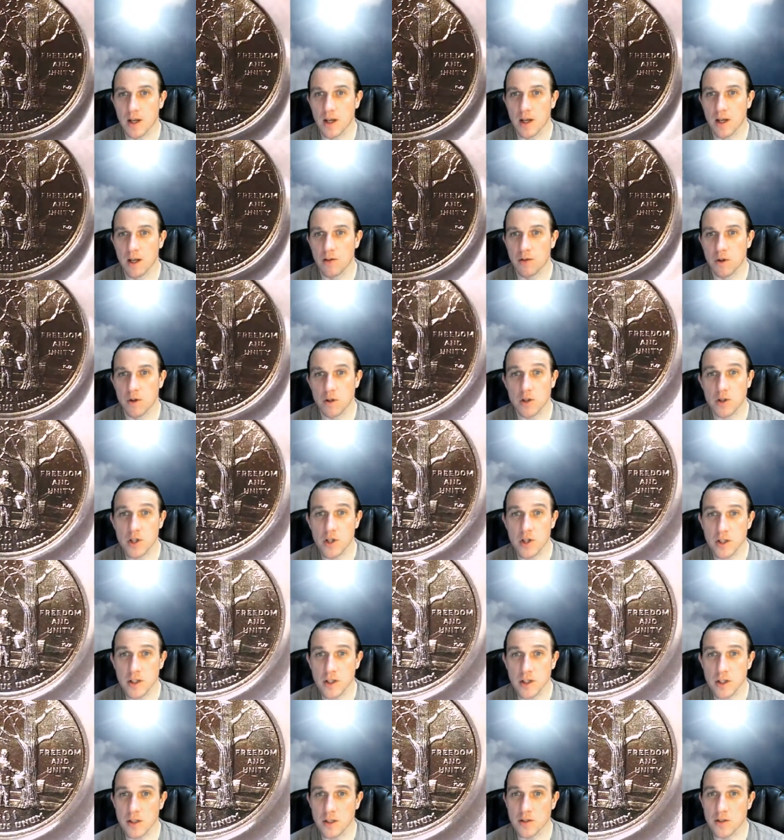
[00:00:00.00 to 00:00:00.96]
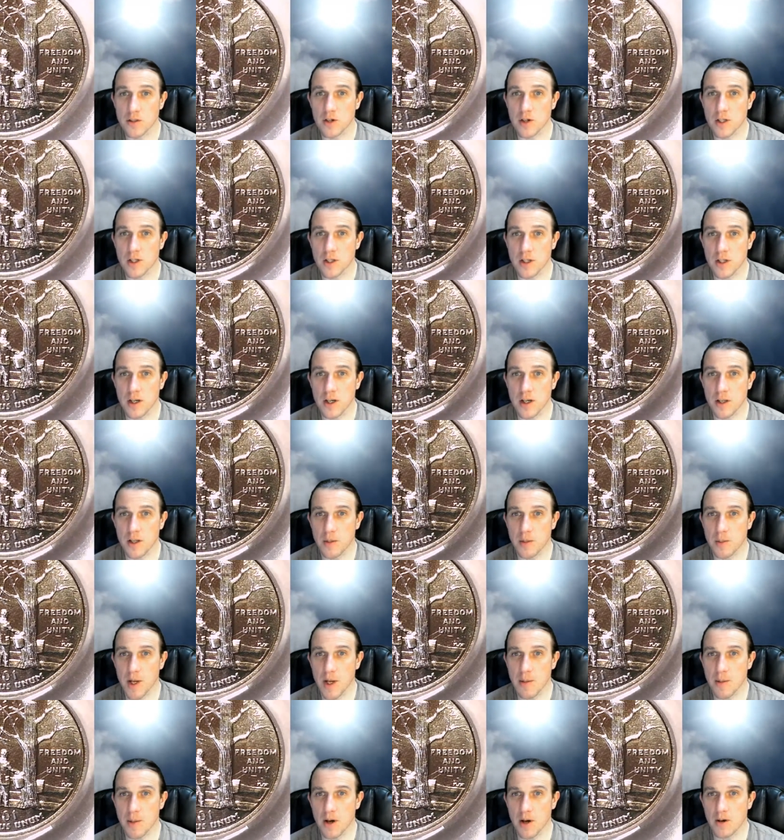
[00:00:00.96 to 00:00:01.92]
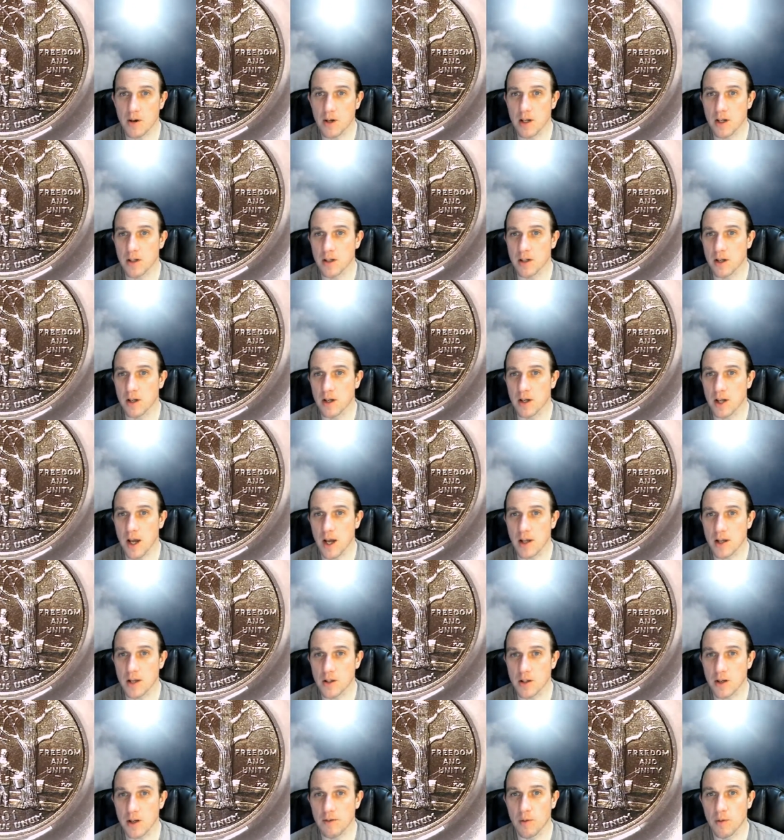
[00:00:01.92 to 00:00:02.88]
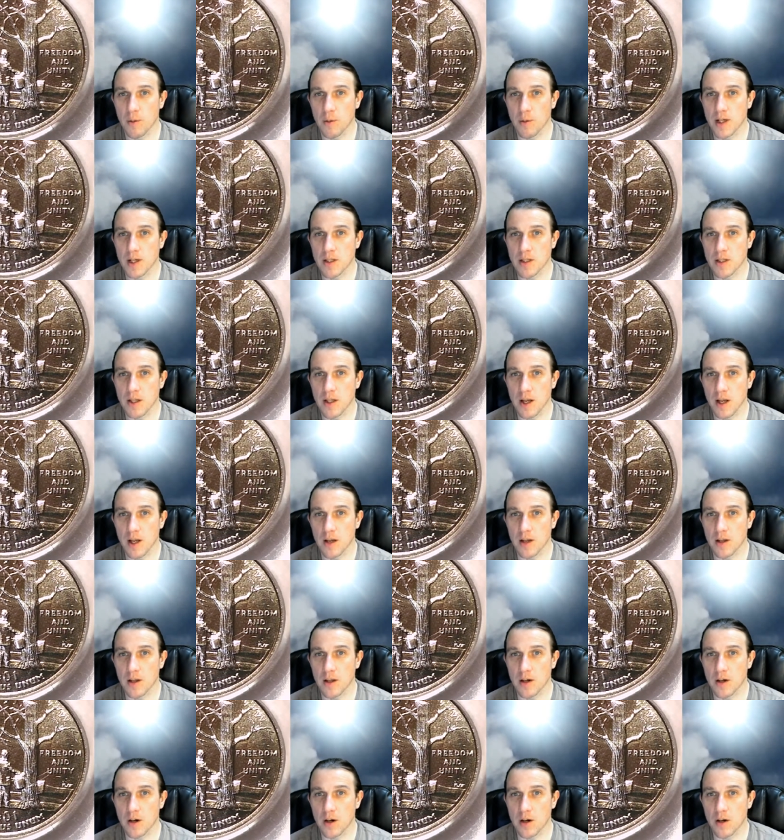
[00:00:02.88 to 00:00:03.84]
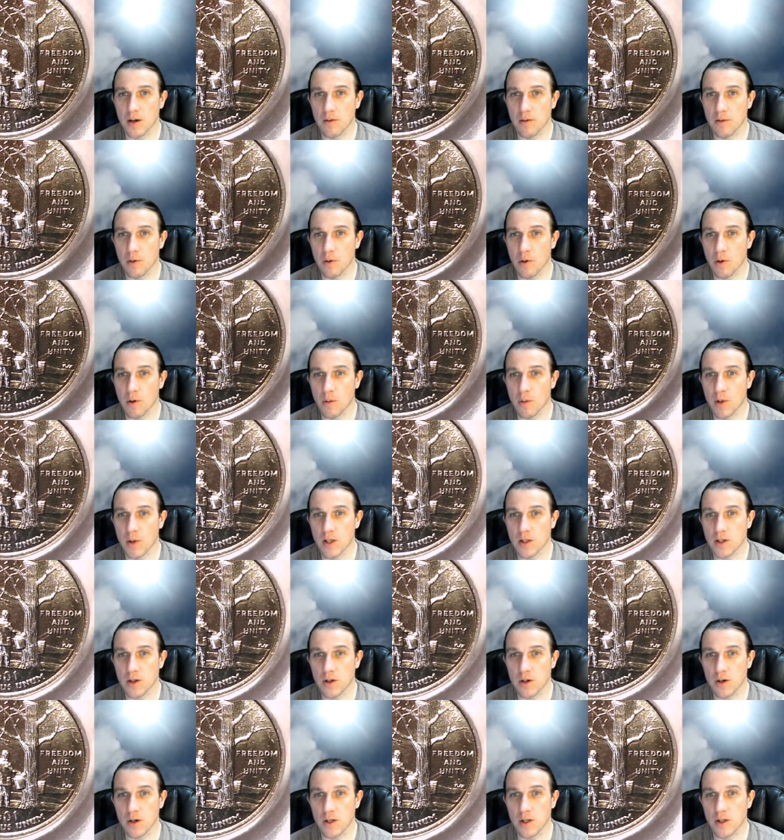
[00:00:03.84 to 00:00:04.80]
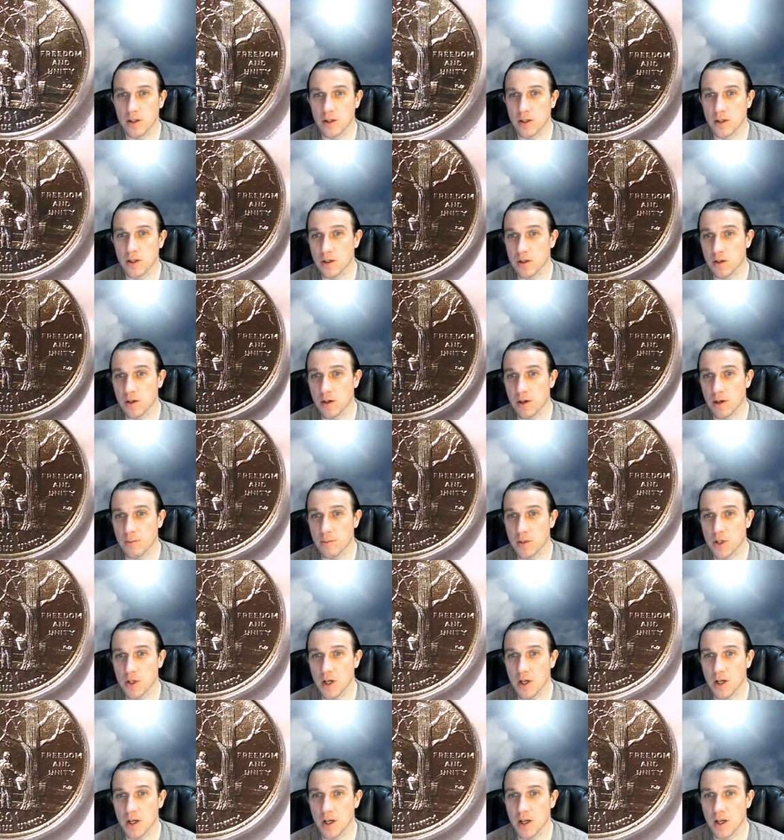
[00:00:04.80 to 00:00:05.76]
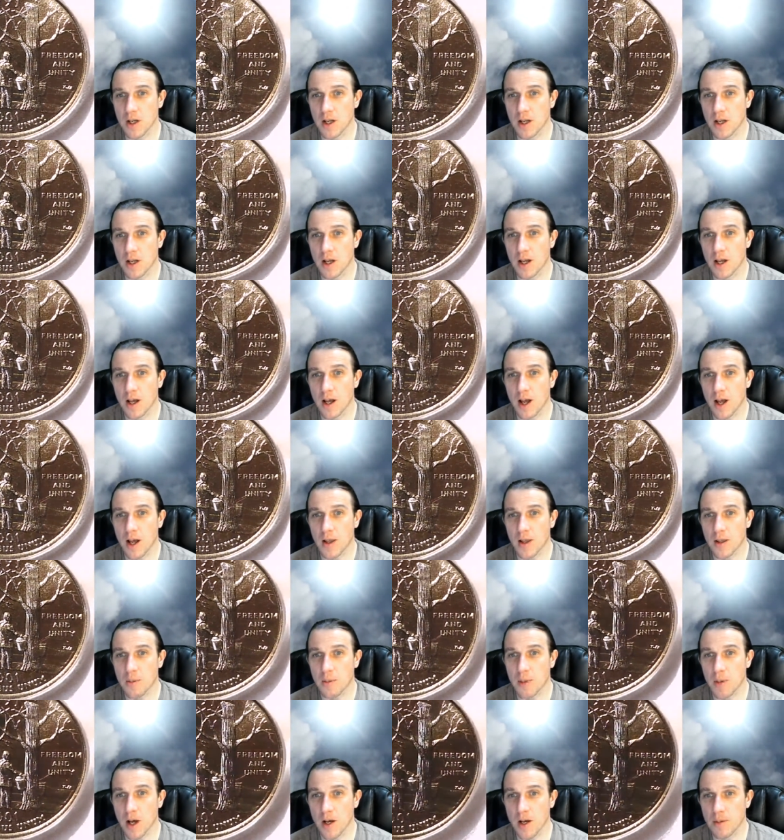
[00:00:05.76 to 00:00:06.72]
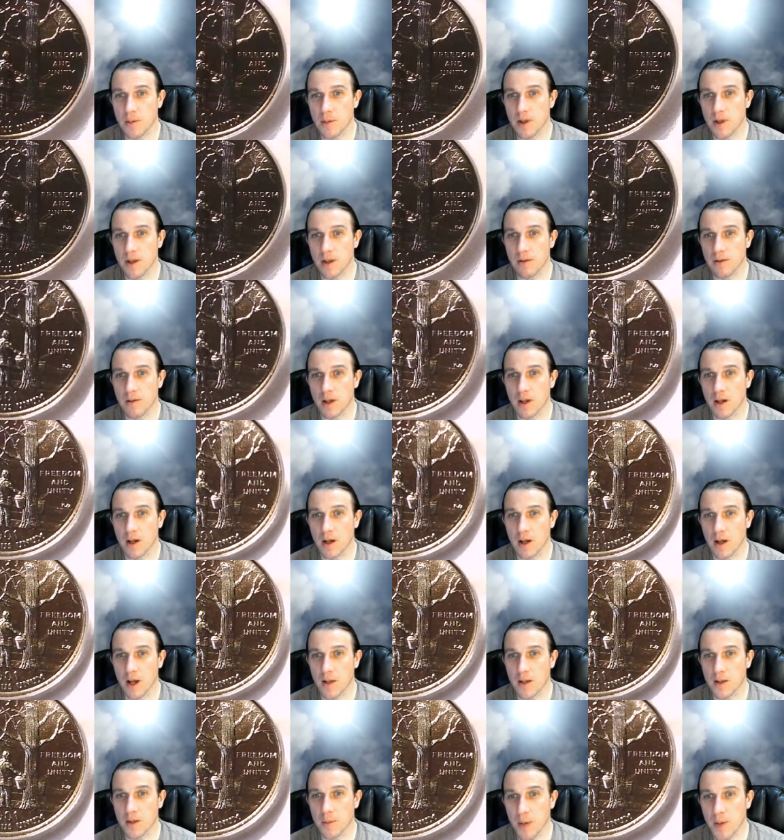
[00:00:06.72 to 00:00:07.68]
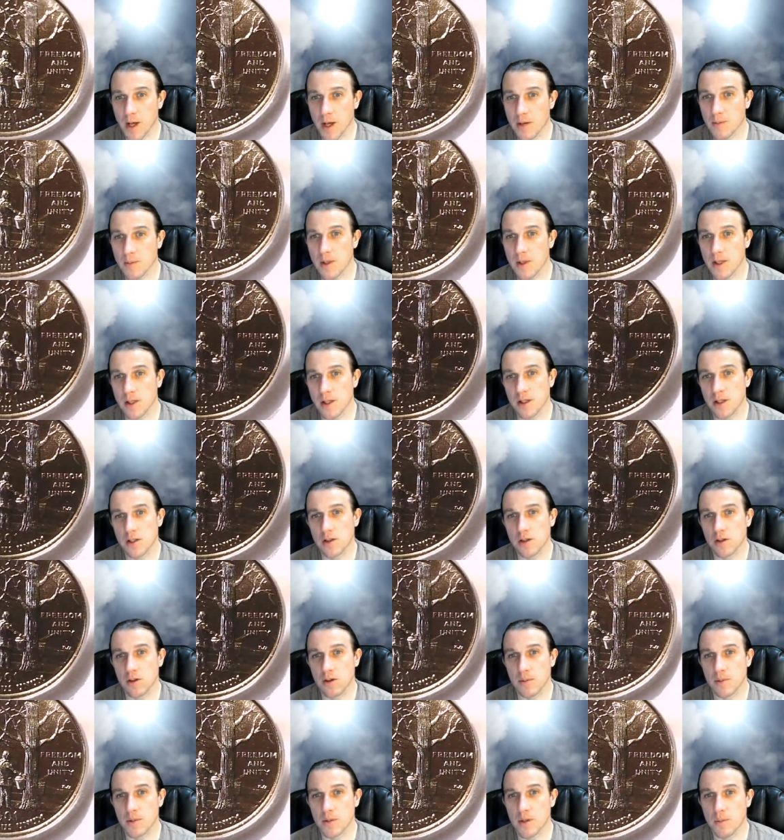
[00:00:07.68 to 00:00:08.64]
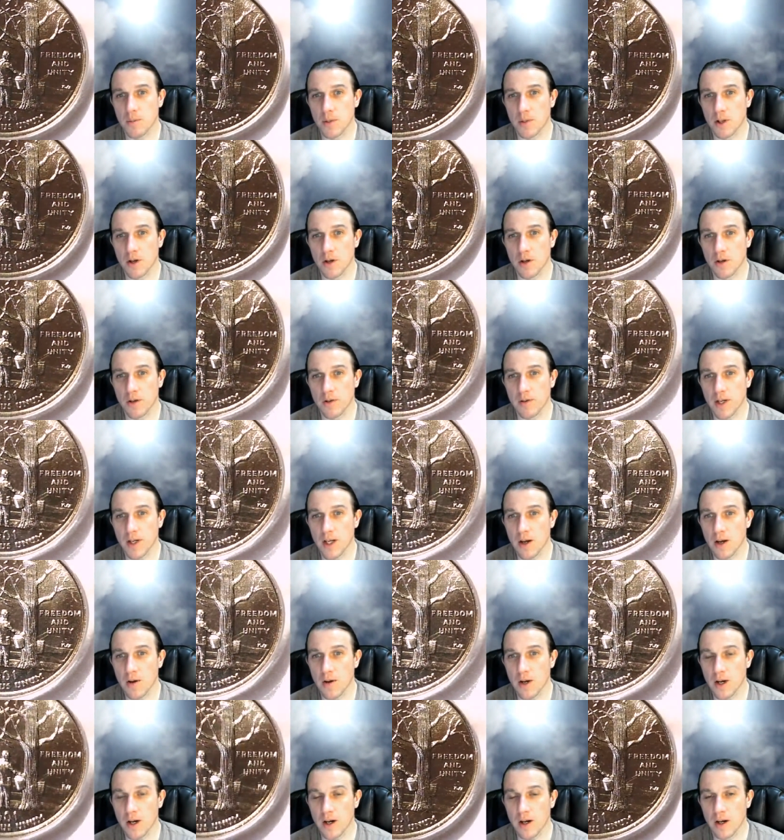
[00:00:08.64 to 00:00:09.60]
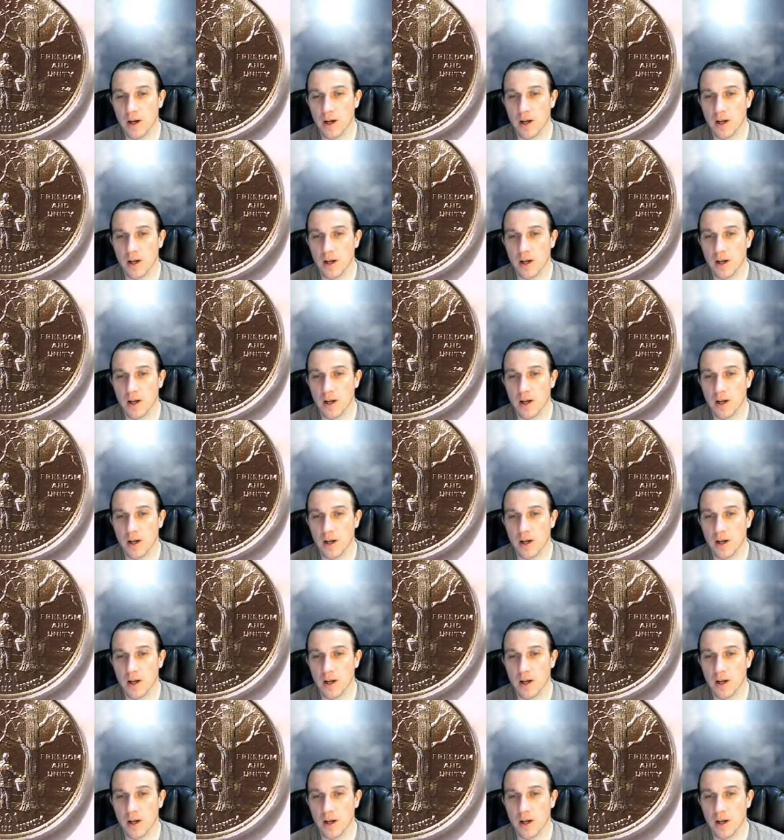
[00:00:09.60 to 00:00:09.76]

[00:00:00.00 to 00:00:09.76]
If you're just interested in the PayPal gi cash giveaways, uh, the current four ones are in the description at the bottom of the vi at the bottom of the description below the video here.